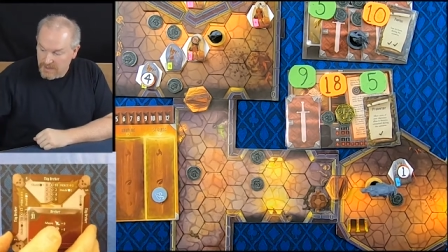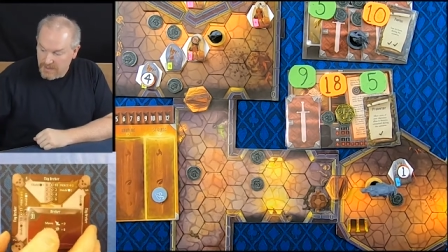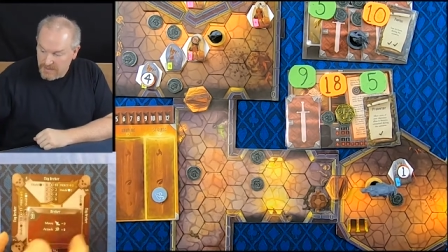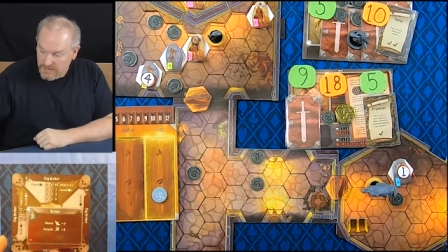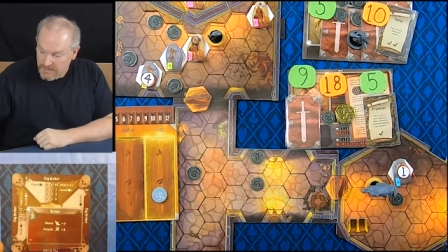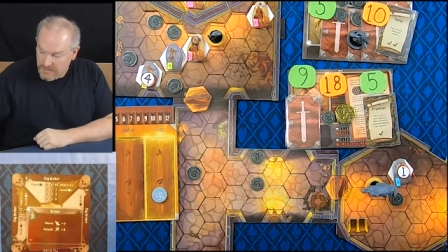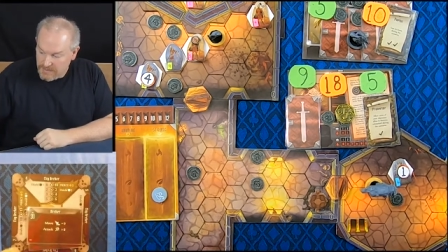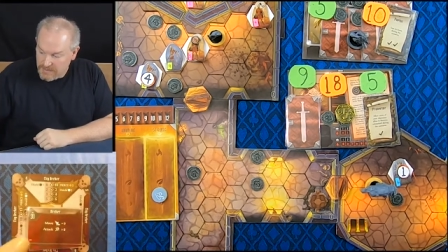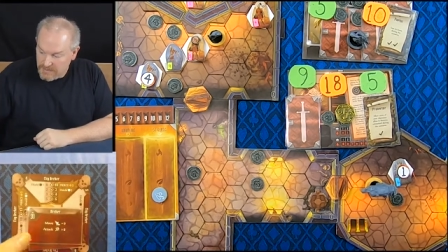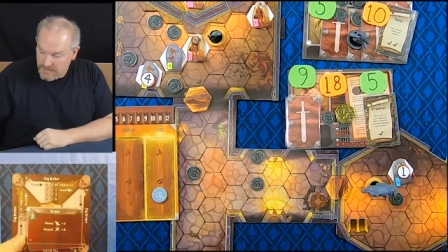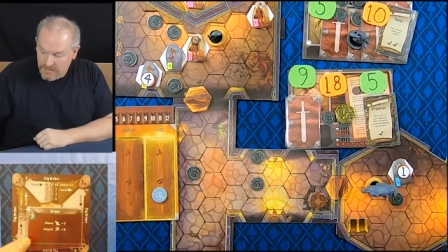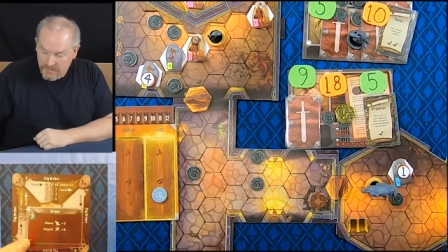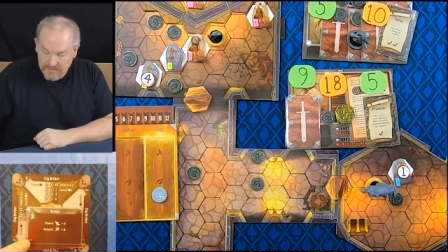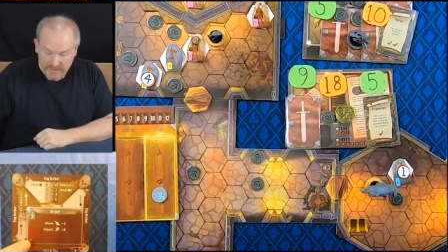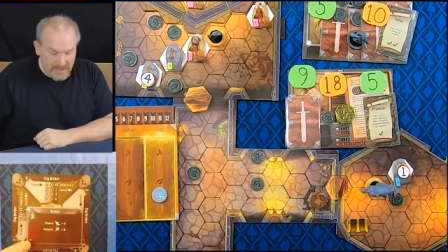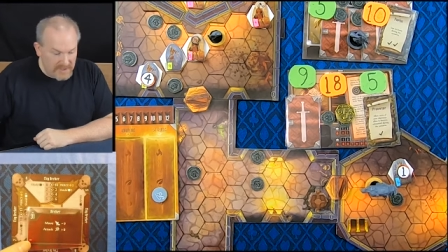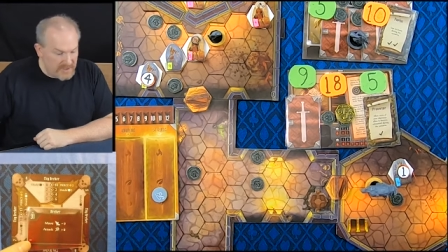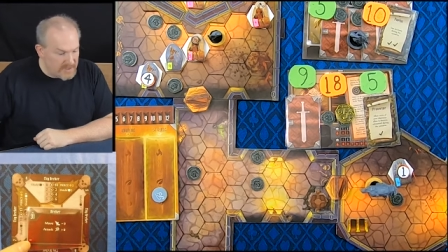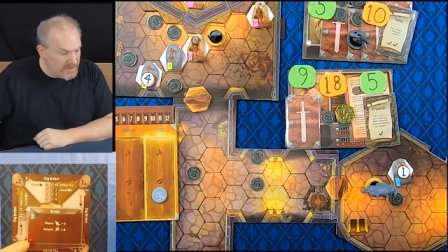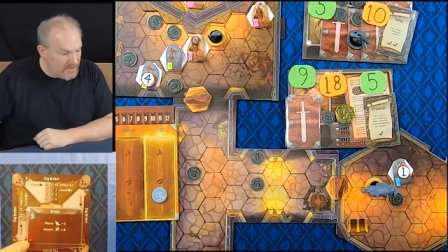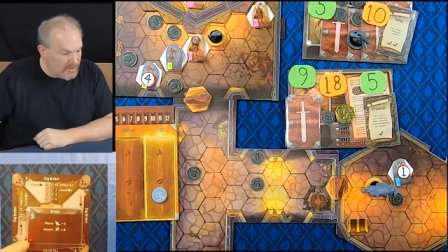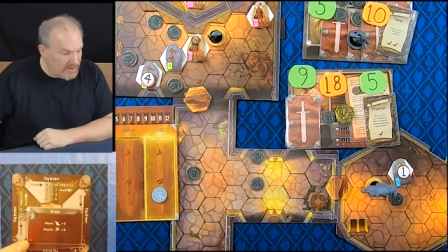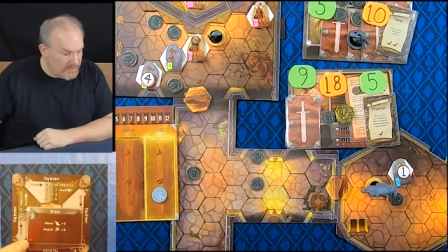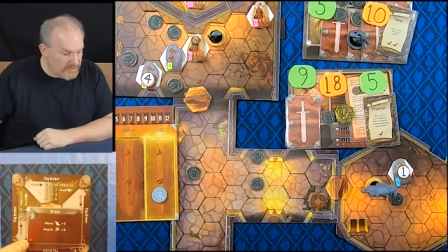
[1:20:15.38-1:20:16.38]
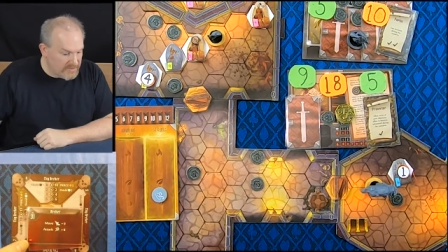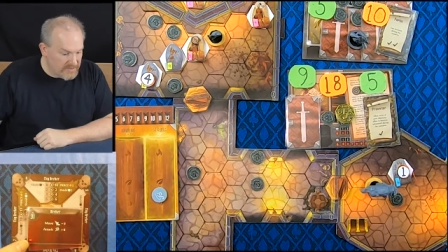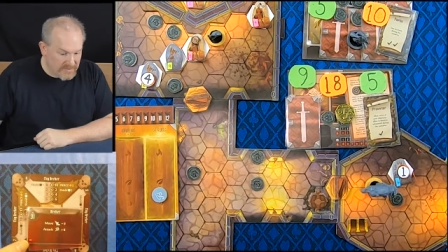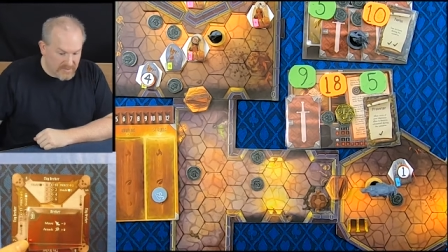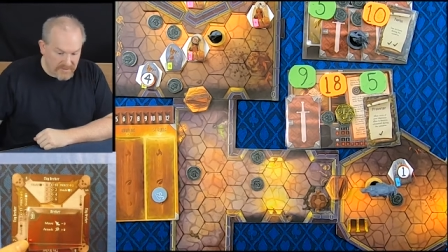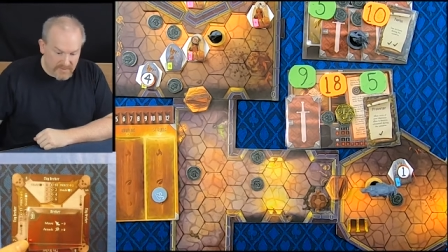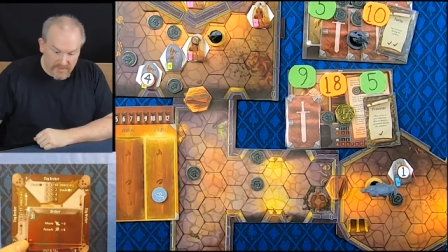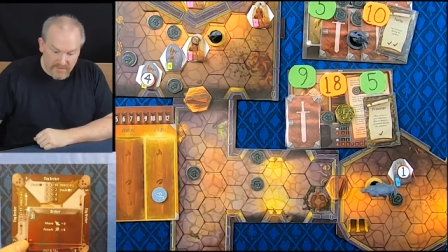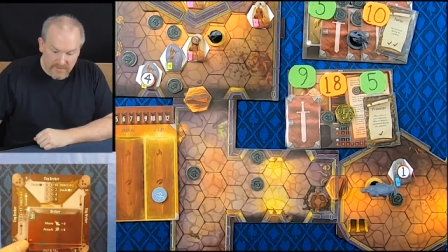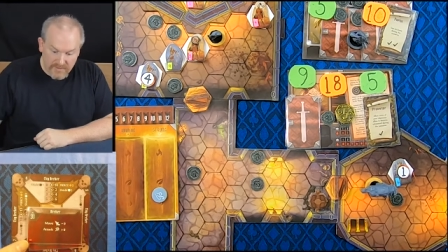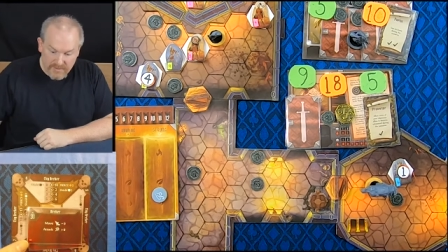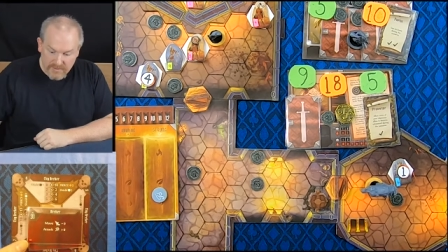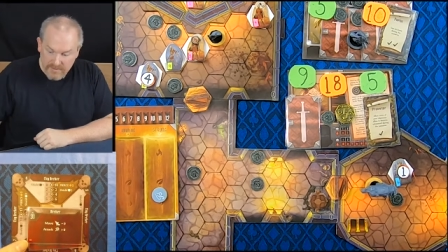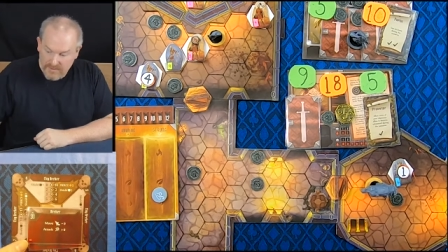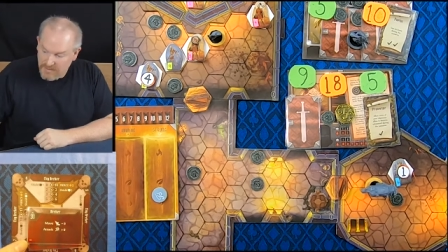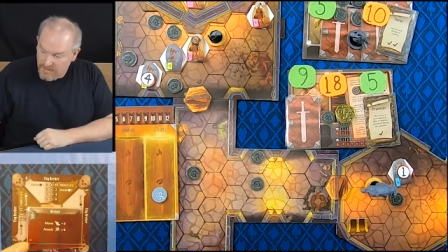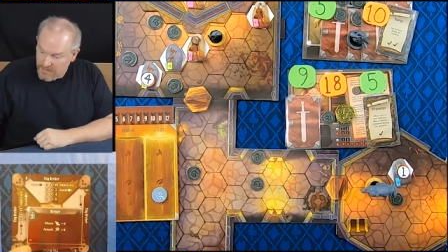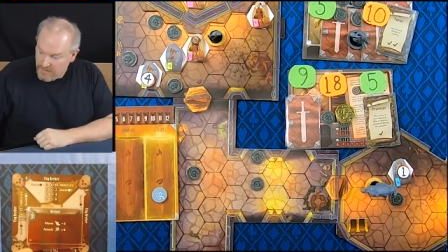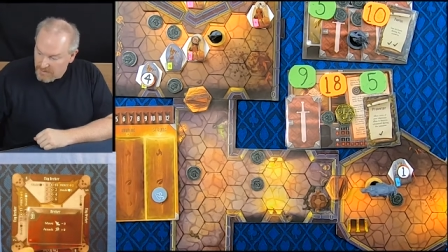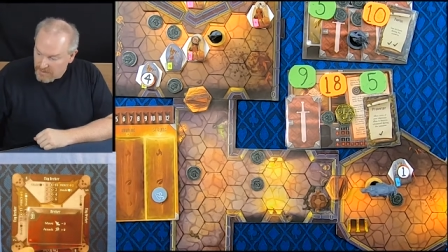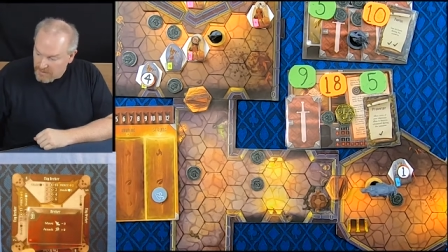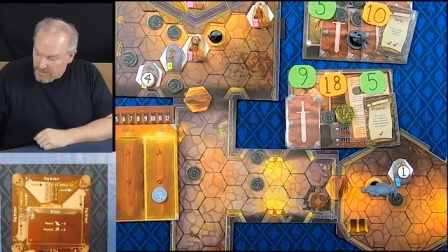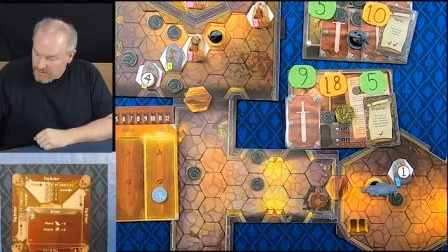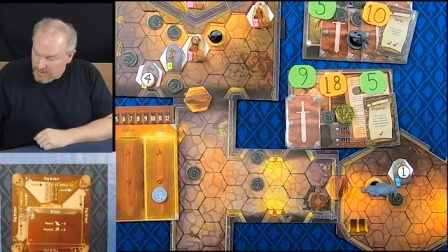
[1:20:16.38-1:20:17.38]
City archers
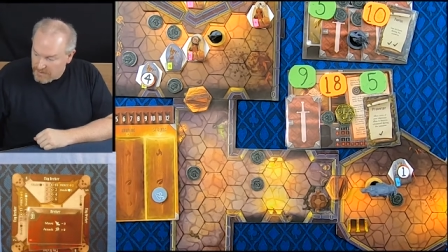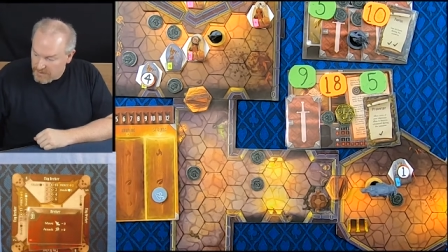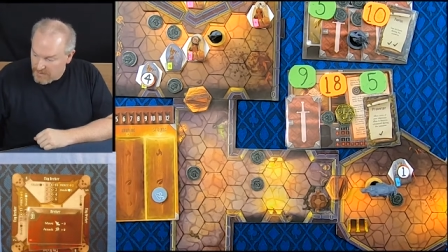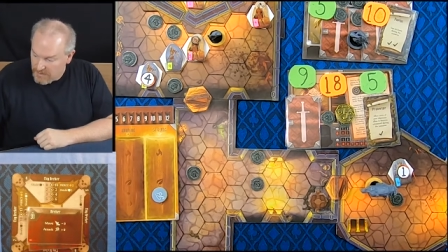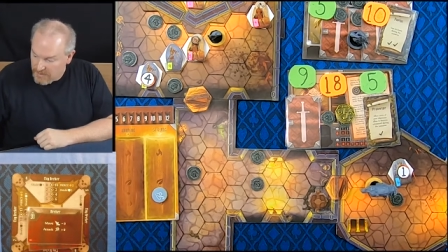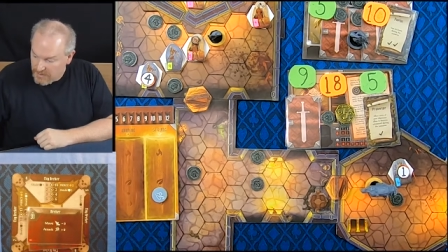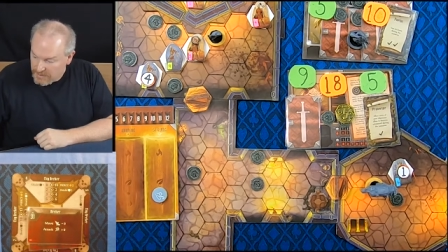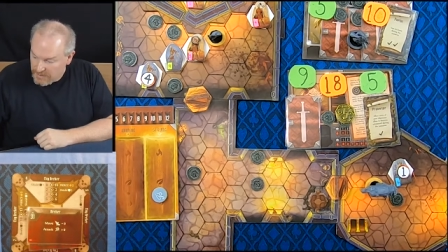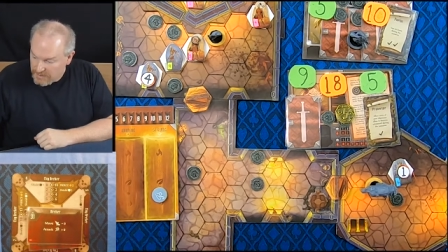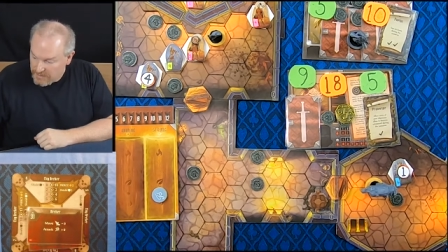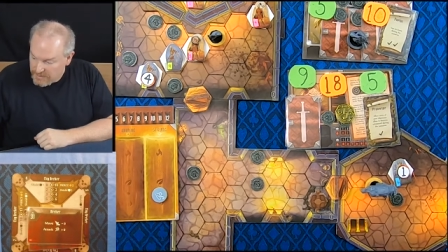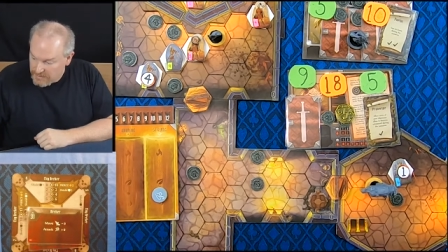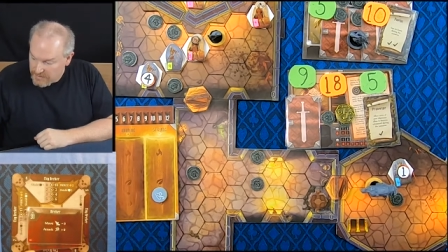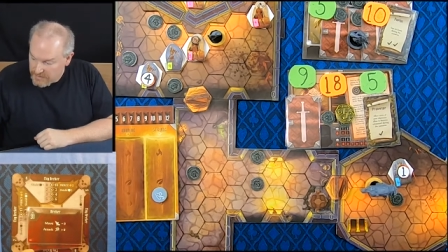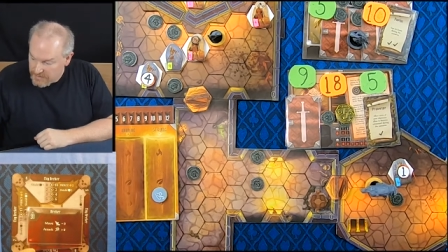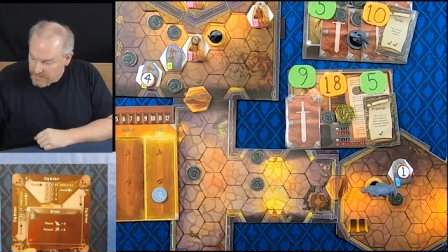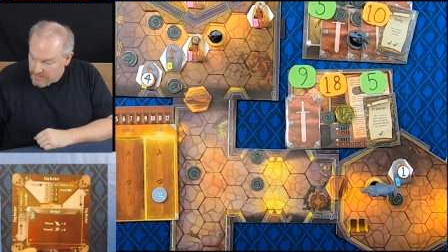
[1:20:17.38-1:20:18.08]
are going.